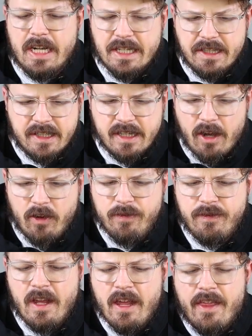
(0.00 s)

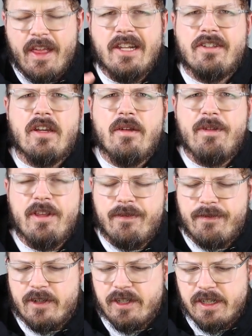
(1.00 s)
itself. That's going to be the
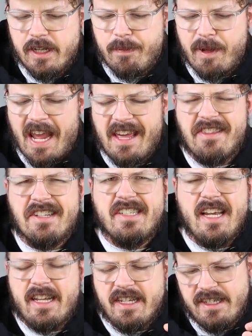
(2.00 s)
first tip. And the
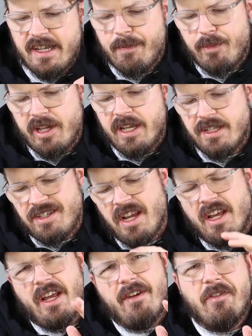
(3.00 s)
second tip is
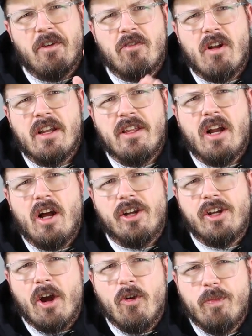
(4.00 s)
if you're running a
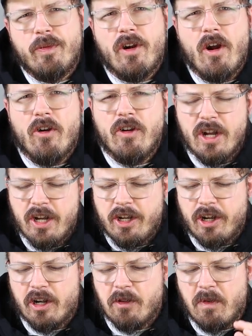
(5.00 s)
GoPro,
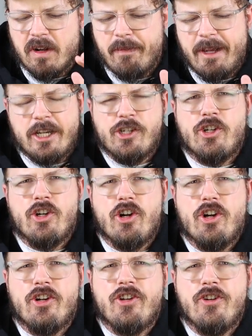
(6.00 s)
you're going to want to make
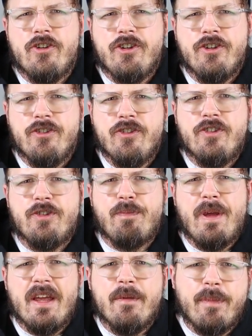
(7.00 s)
sure to use
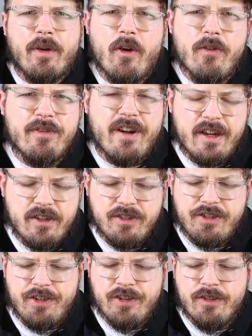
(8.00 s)
PID Profile
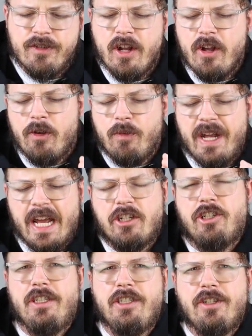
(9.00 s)
2. We
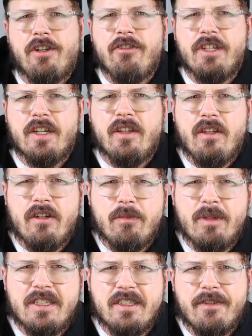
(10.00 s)
actually tuned it a little
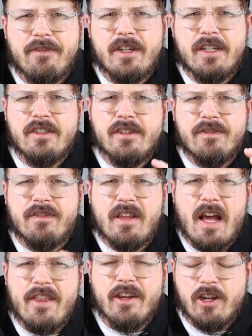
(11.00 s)
bit different to
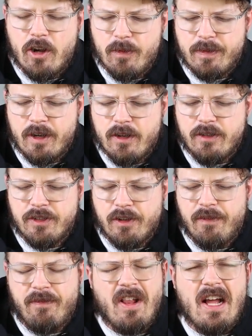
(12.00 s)
fly the GoPro so
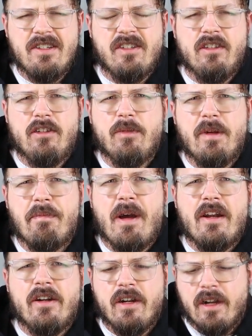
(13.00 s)
it flies a little bit
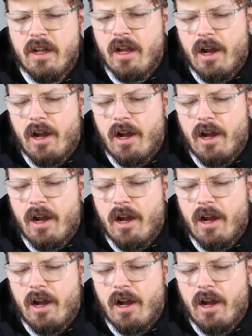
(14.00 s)
better.